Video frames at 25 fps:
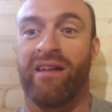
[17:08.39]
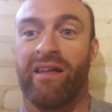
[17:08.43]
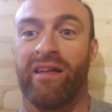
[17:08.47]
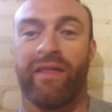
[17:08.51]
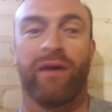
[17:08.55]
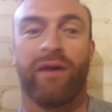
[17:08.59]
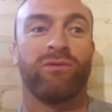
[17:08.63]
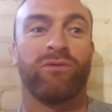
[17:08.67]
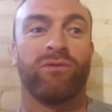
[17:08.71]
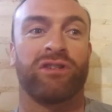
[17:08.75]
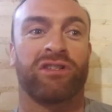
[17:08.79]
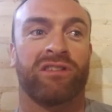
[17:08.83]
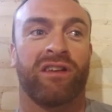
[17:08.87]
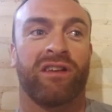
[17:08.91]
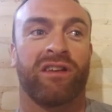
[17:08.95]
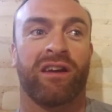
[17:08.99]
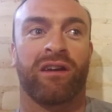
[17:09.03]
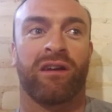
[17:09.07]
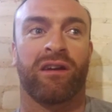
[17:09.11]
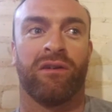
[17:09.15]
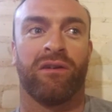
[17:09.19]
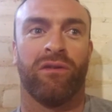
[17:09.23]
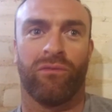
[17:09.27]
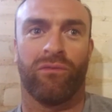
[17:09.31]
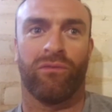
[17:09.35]
And they were just like,
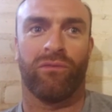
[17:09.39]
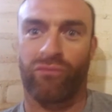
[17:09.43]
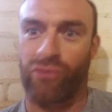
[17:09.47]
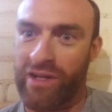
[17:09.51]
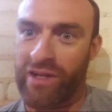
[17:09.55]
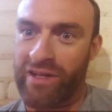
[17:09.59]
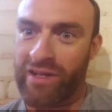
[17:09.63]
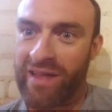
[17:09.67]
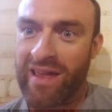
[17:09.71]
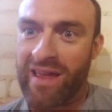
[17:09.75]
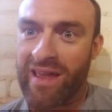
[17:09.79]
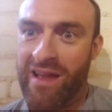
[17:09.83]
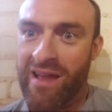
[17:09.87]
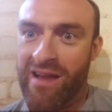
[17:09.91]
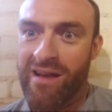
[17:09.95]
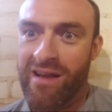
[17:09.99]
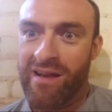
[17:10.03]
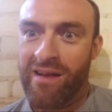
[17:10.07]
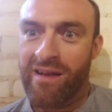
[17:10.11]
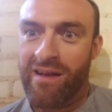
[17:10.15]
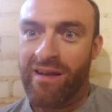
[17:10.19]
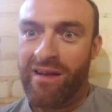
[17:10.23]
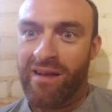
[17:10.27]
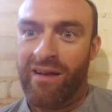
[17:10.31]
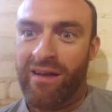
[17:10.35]
really? And
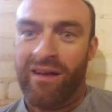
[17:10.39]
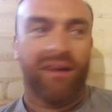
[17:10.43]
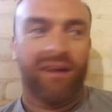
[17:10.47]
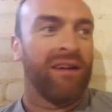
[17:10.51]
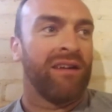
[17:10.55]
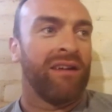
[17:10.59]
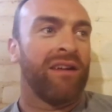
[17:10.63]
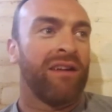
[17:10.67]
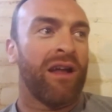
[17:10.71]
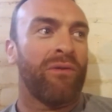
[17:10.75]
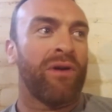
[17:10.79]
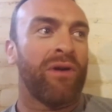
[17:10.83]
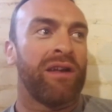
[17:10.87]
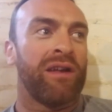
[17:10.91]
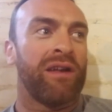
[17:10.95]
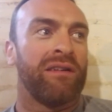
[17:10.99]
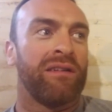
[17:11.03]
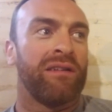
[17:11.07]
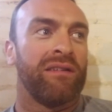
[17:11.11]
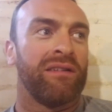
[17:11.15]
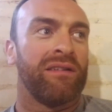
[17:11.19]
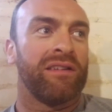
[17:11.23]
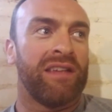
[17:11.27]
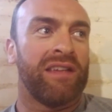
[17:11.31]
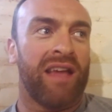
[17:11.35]
I went,
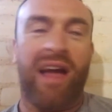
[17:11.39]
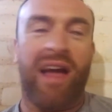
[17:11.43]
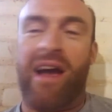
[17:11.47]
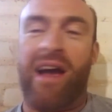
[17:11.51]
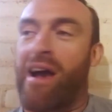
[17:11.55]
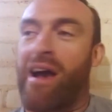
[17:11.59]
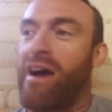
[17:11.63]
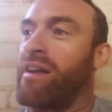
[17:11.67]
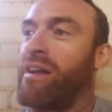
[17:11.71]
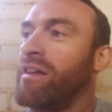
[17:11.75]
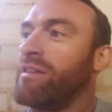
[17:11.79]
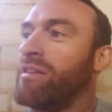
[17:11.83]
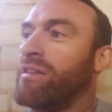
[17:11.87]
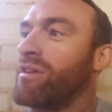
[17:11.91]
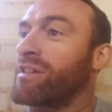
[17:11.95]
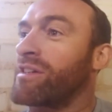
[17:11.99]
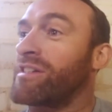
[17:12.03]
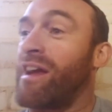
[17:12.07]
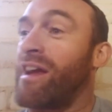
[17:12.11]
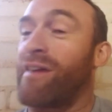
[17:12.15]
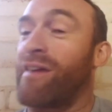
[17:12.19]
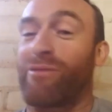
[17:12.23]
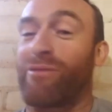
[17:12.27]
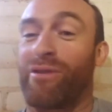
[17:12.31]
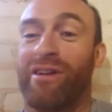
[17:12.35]
yeah. And I looked
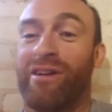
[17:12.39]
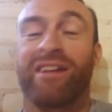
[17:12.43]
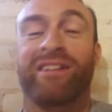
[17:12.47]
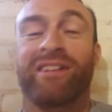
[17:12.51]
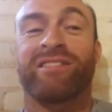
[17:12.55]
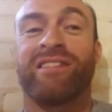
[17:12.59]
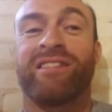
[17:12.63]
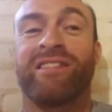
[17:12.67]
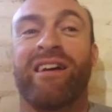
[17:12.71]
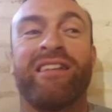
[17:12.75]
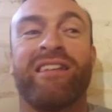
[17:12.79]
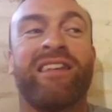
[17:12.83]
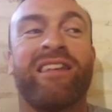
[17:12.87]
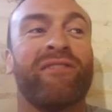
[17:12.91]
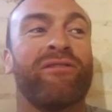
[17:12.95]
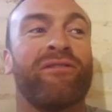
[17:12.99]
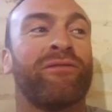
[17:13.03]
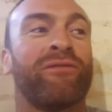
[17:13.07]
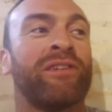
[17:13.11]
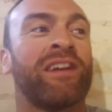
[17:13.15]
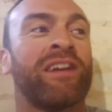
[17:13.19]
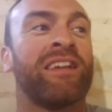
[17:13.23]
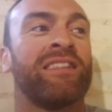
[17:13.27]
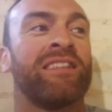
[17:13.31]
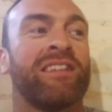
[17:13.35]
at everyone. I never
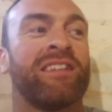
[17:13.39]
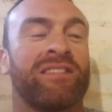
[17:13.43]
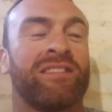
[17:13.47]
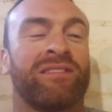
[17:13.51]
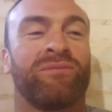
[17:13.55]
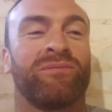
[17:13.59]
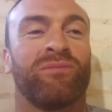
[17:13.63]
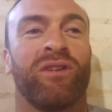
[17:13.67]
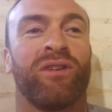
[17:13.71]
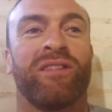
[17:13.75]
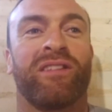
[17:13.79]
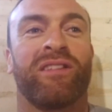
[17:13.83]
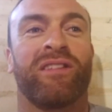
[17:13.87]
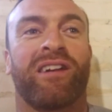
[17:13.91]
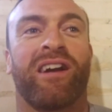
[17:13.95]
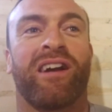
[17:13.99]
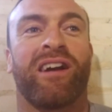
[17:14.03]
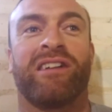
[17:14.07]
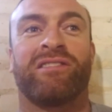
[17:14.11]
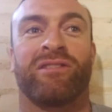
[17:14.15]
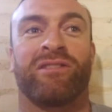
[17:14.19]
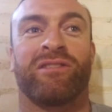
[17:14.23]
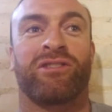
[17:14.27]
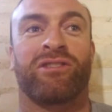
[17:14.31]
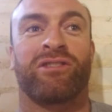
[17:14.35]
forget this. One of the
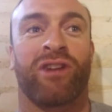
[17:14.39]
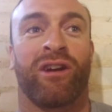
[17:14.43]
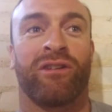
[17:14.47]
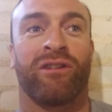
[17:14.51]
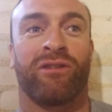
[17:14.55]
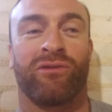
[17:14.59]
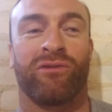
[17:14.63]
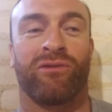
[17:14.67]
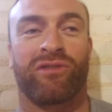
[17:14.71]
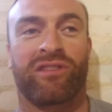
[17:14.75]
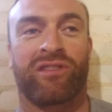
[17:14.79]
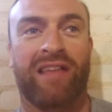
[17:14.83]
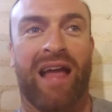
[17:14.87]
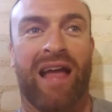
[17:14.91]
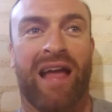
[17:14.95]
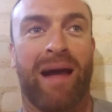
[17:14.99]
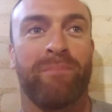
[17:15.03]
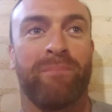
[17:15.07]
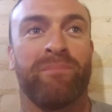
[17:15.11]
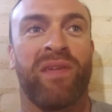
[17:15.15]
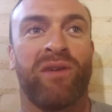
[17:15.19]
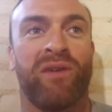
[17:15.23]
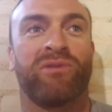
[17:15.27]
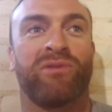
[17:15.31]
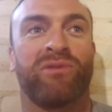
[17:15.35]
guys on the show called
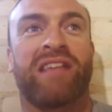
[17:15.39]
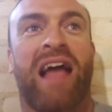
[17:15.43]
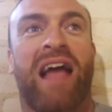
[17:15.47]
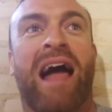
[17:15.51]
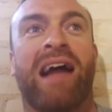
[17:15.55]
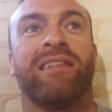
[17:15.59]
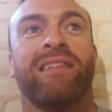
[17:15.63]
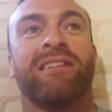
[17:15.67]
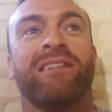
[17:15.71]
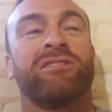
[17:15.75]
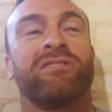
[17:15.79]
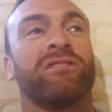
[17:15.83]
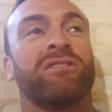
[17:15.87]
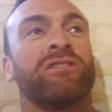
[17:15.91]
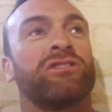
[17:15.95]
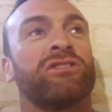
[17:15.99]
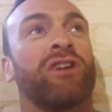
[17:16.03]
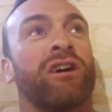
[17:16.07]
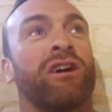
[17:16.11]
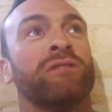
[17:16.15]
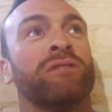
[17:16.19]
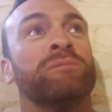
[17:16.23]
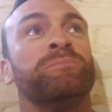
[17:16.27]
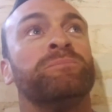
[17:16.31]
Sam, he was Atlas on the show.